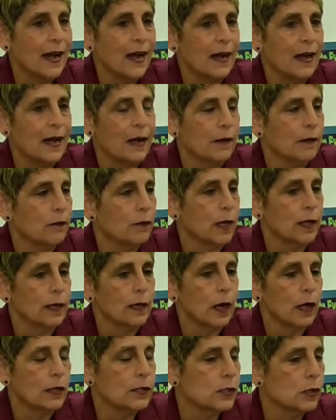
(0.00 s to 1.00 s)
and
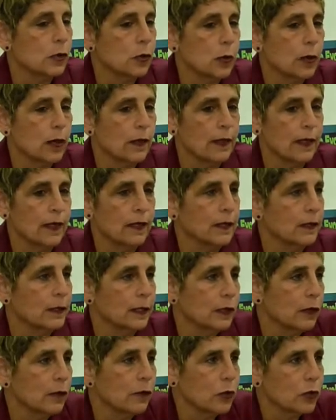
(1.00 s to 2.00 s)
also they could,
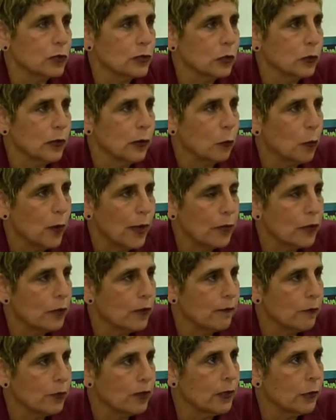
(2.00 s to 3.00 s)
of course, look at weather,
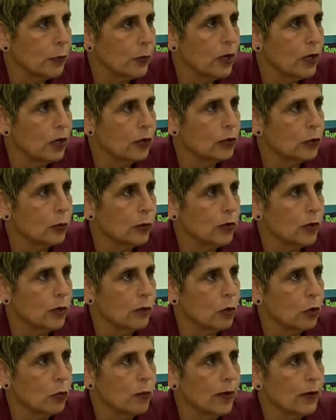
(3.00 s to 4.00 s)
everything we all do with our
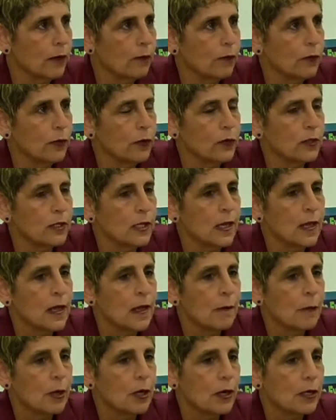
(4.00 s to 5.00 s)
mobile phones.
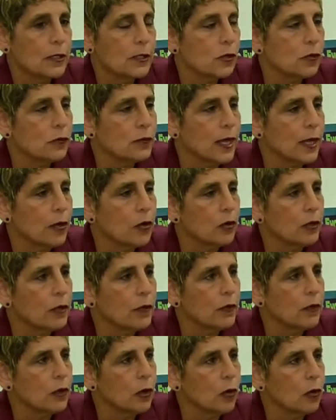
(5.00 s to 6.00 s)
But also not only
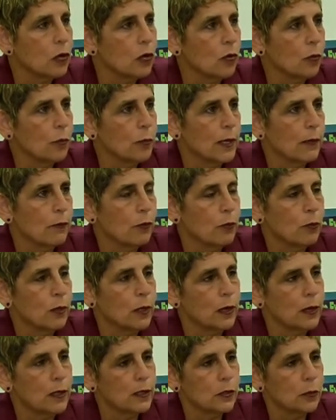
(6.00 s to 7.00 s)
the local people,
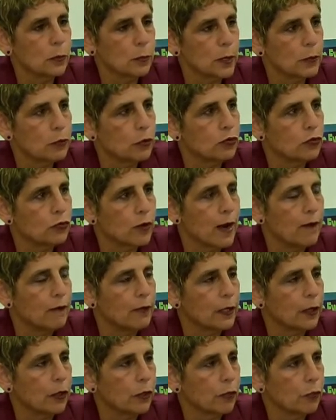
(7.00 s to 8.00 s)
but also people
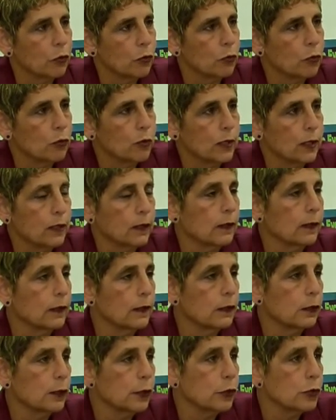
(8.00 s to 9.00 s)
traveling through can
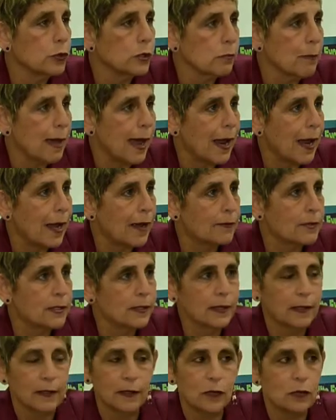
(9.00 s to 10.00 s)
use maps,
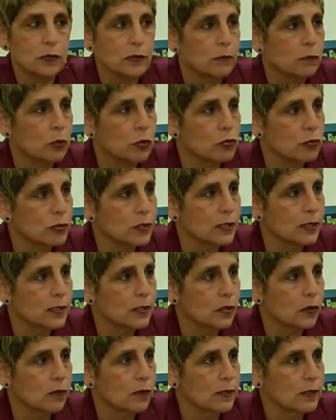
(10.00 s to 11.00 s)
can use emergency
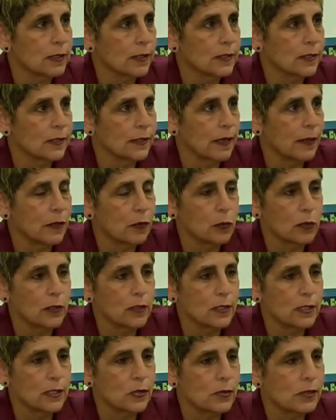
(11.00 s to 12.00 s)
services. In other
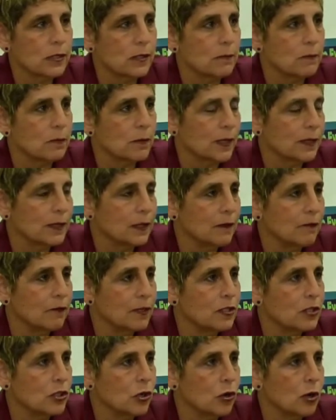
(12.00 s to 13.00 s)
words, this was a
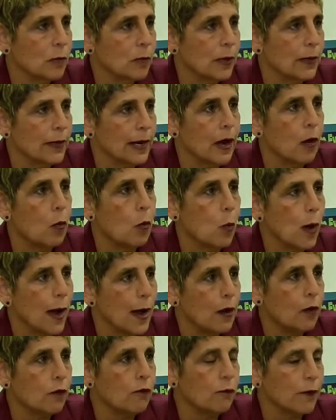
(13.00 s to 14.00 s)
TV show about how,
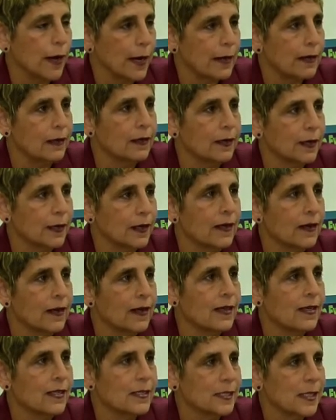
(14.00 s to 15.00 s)
wow, finally
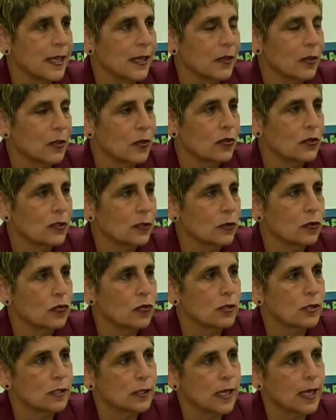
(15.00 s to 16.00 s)
cellular
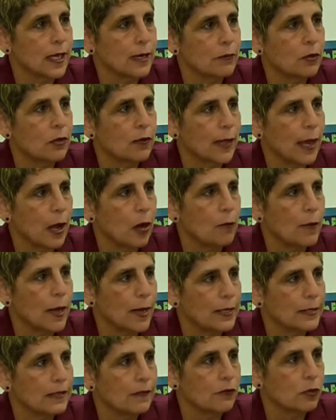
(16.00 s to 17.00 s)
solutions came to the
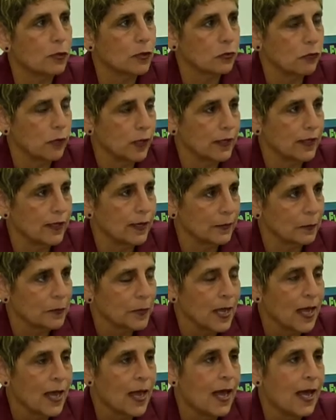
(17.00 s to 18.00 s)
outbacks of Australia.
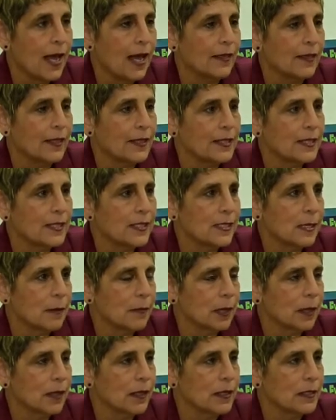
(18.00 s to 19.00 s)
And this is
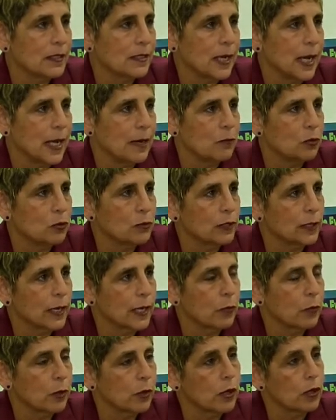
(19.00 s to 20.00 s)
something that is enabled,
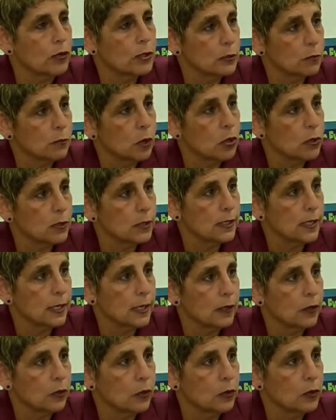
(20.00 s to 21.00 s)
again, with our small
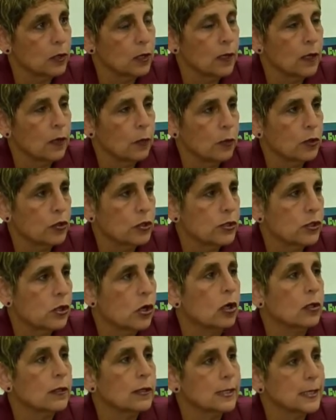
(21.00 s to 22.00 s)
cell, which is
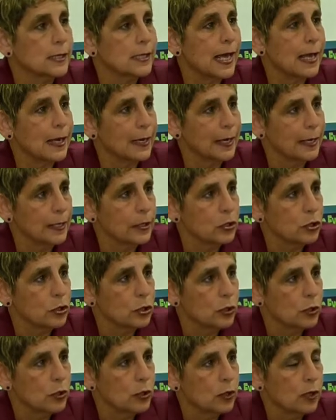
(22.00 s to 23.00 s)
called Cell
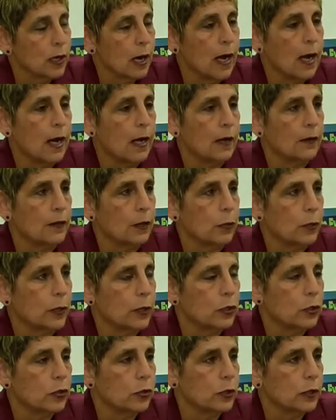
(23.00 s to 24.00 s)
Edge, that we
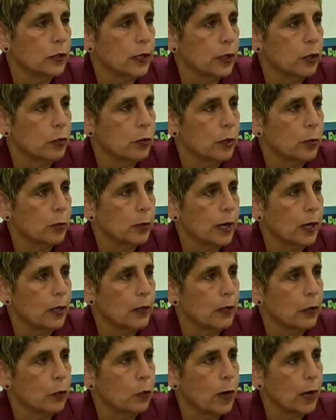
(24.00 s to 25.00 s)
do together with
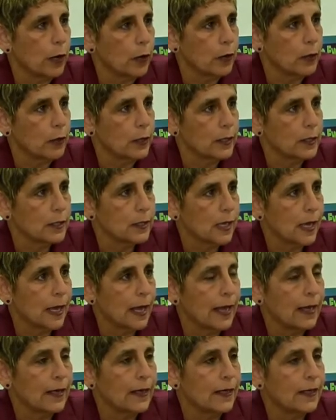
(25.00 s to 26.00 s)
Parallel Wireless.
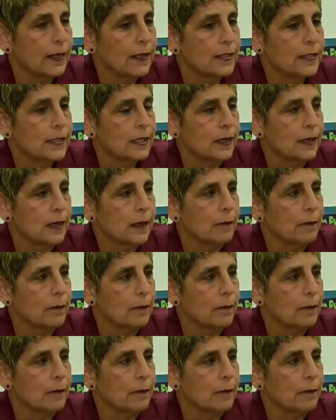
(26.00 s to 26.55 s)
And it is